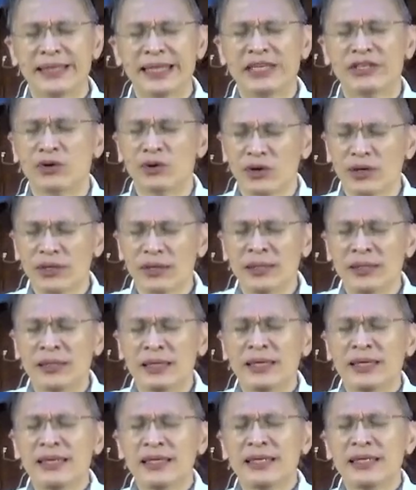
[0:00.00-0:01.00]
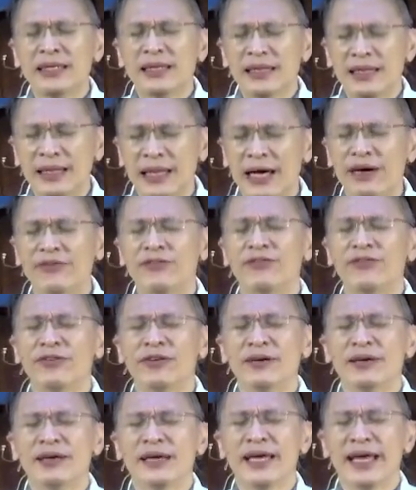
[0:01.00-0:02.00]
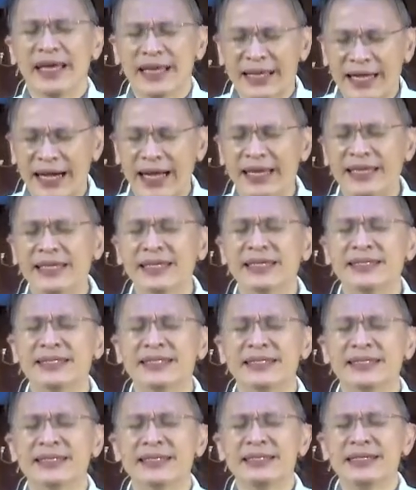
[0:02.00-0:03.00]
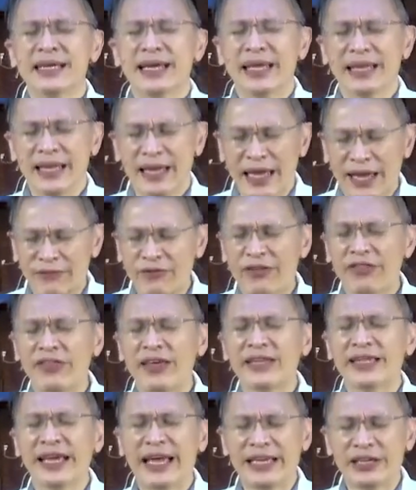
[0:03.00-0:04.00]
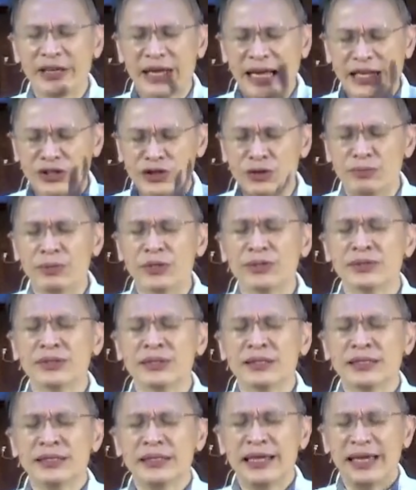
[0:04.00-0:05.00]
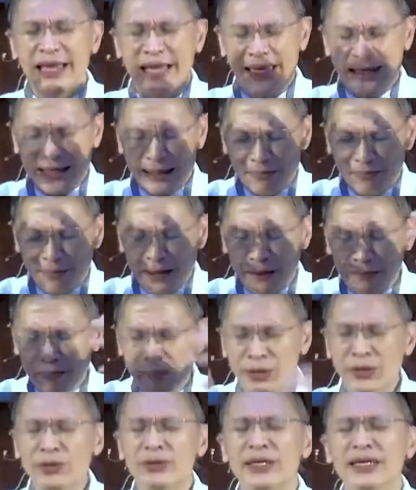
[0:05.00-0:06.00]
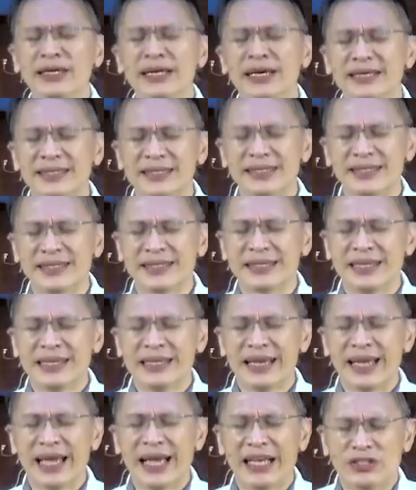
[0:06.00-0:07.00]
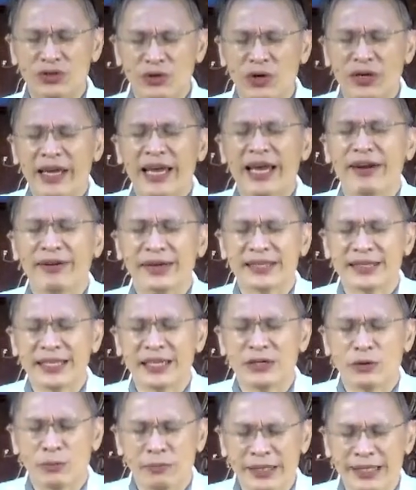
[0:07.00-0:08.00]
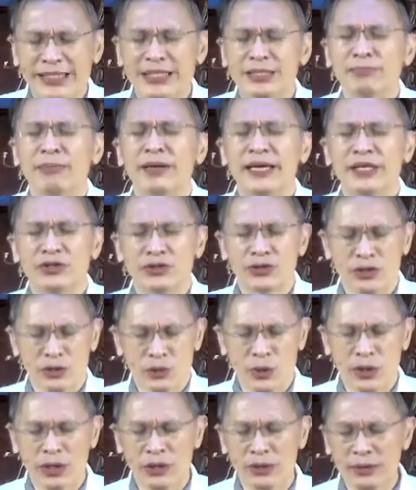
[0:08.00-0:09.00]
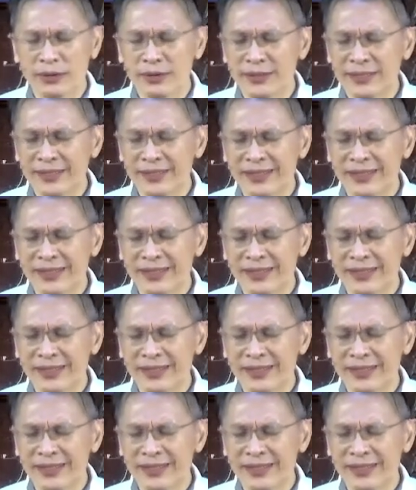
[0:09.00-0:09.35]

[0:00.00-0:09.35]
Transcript: That your love and kindness and everything that you attribute and imbue in us as your character will be displayed to the world.